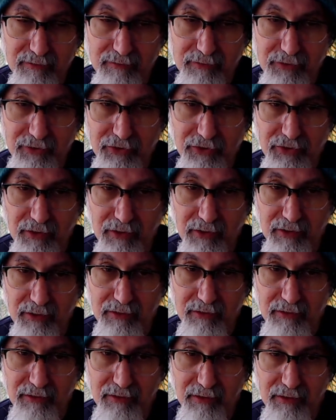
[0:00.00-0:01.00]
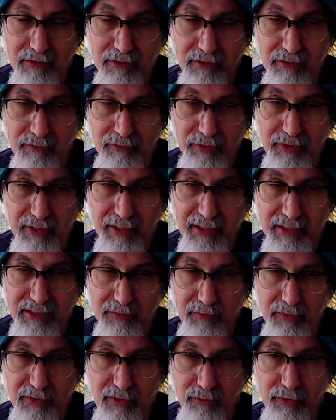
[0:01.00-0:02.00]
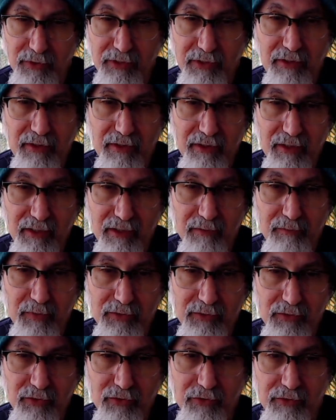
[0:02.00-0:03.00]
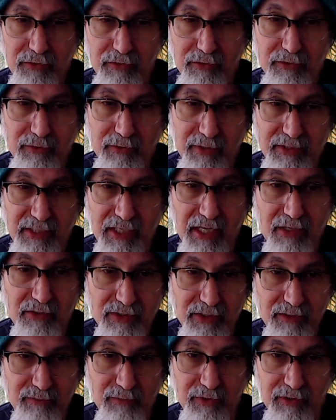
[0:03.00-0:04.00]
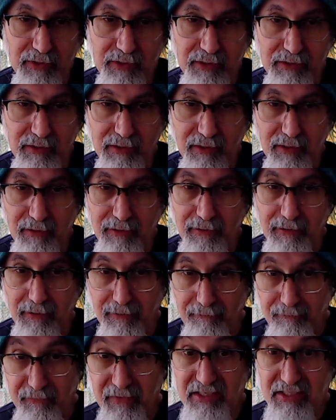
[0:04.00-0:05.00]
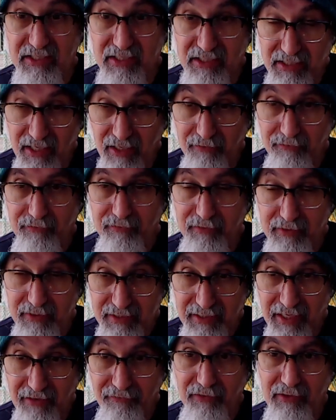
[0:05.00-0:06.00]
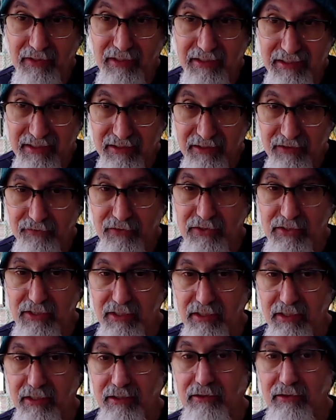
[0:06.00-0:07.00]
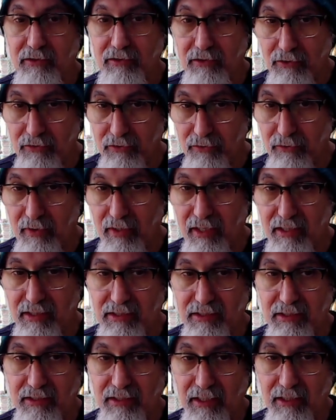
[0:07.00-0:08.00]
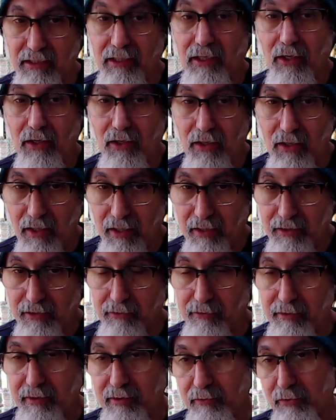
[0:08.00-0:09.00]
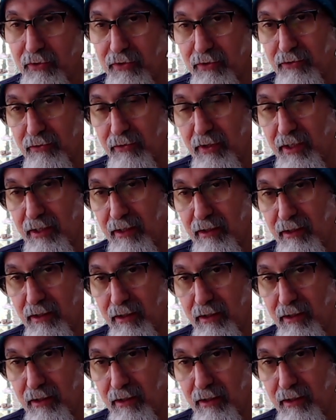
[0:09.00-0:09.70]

sean when you ask me what do you think about the current u.s housing market it's a def definitely a different scenario than 2008 I agree with you there.